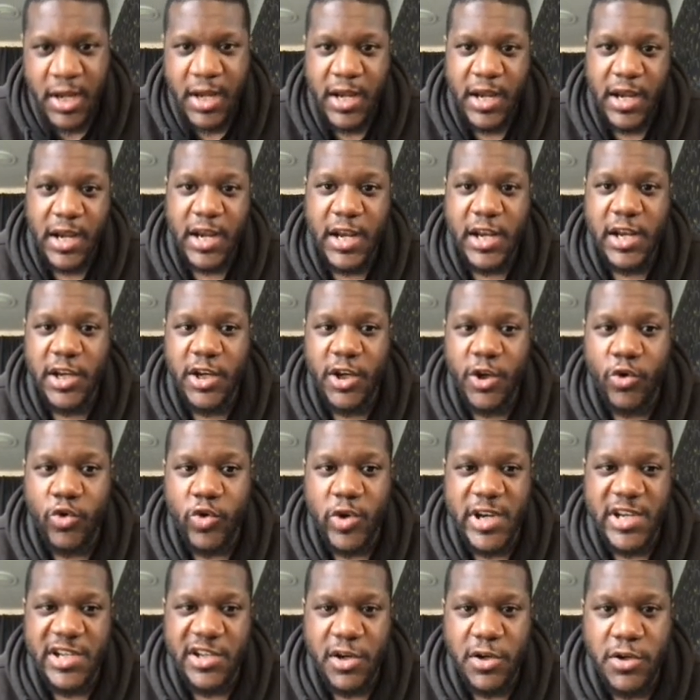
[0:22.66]
and
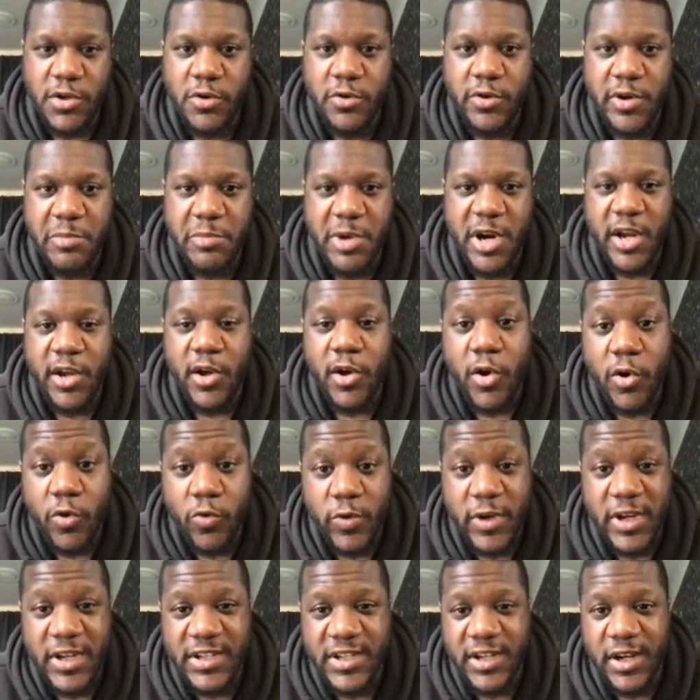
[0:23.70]
increase not only my
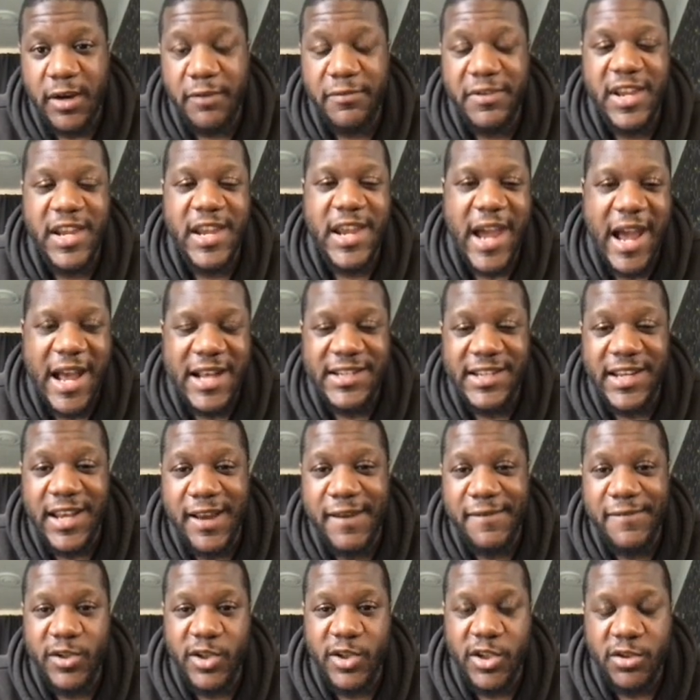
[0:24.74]
holdings of the asset
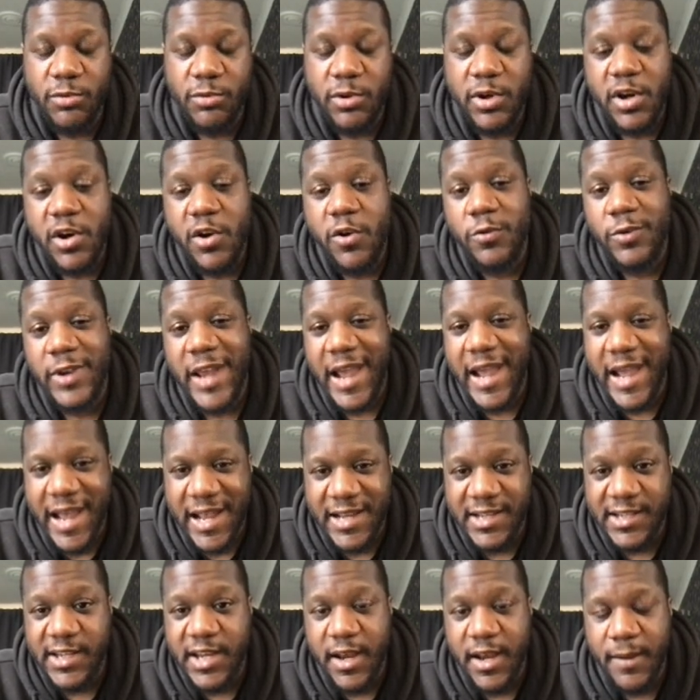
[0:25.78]
if I just want to hold that
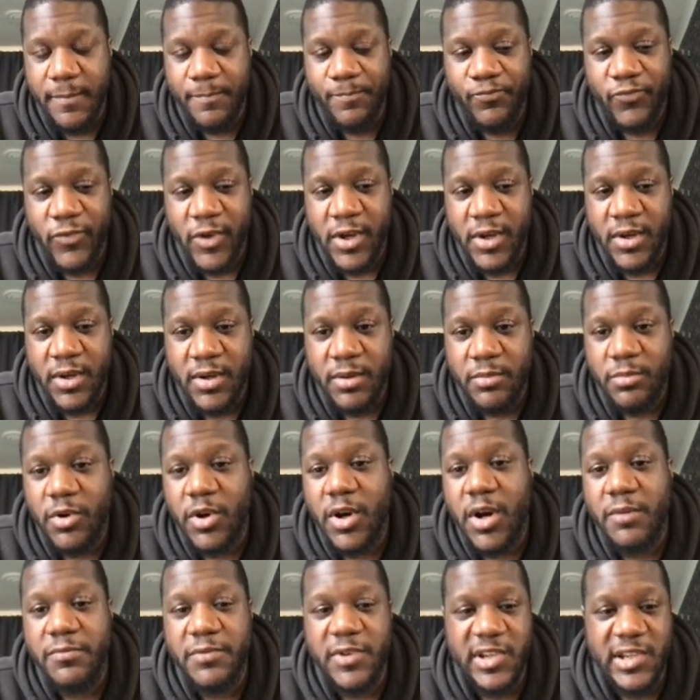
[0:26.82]
asset, but
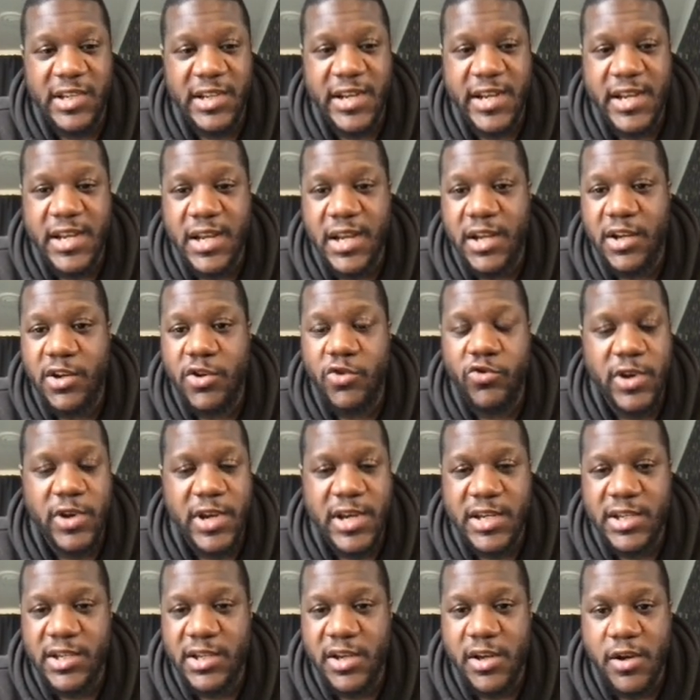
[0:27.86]
obviously
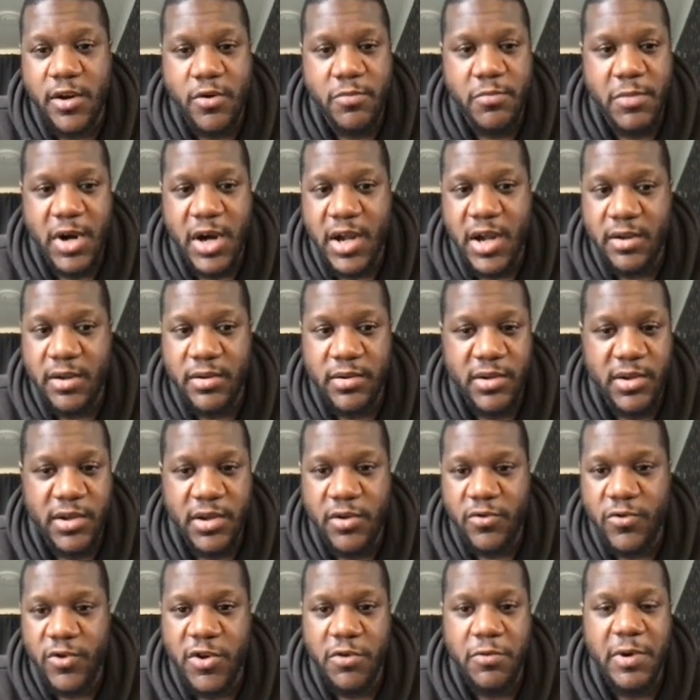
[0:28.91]
increase, you know, my, you
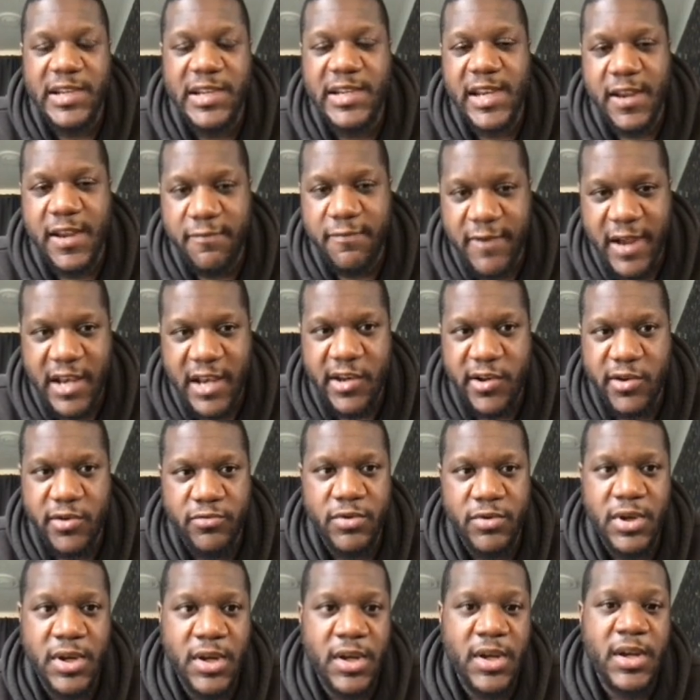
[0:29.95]
know, USD value
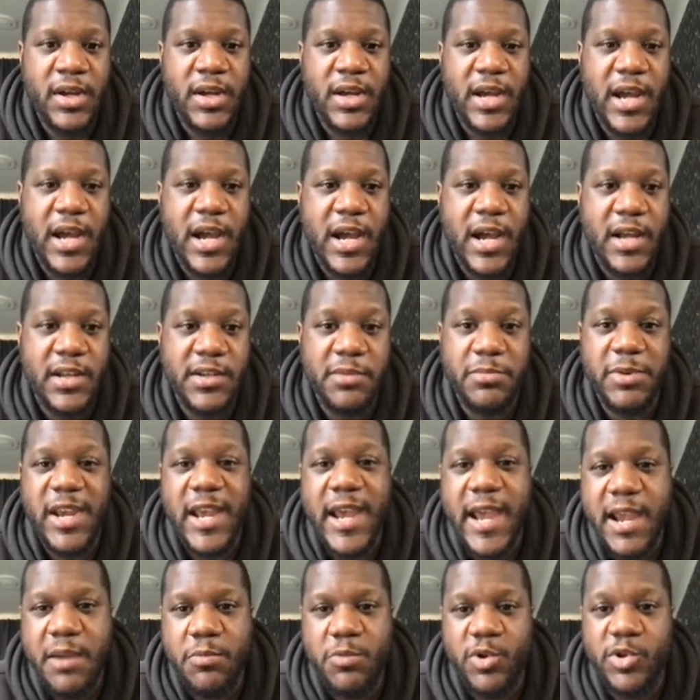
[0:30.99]
uh, to be
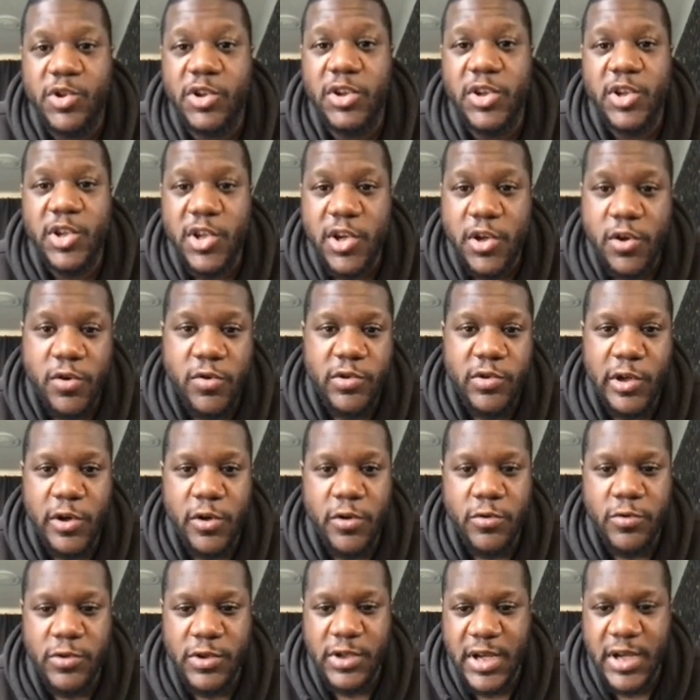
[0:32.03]
able to use
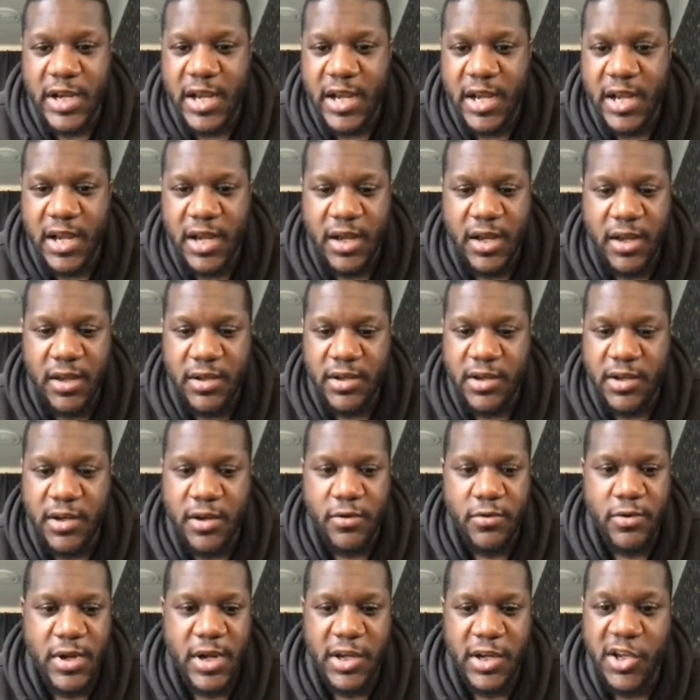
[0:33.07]
those, uh, you
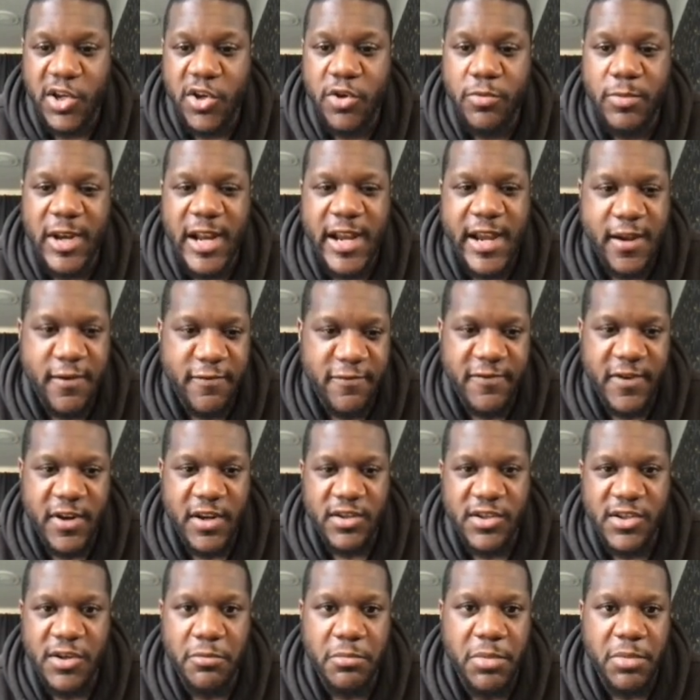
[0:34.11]
know, accumulated
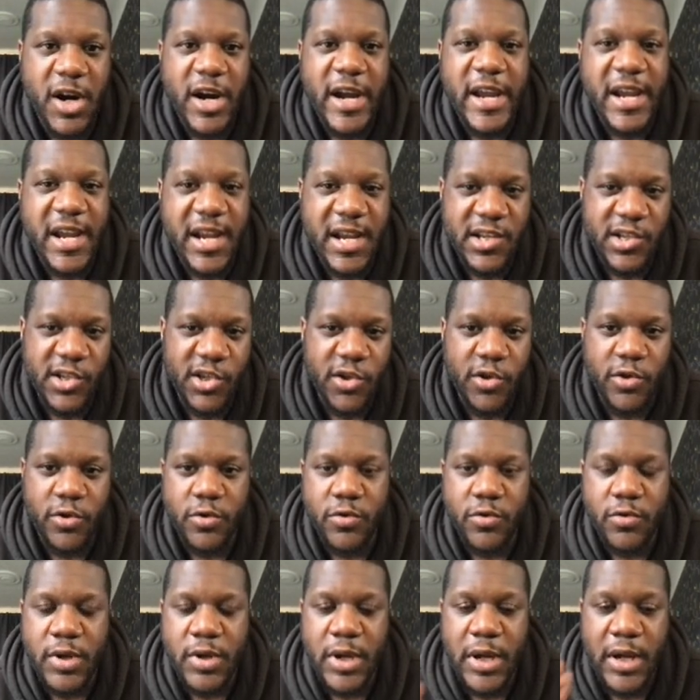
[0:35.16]
funds to buy into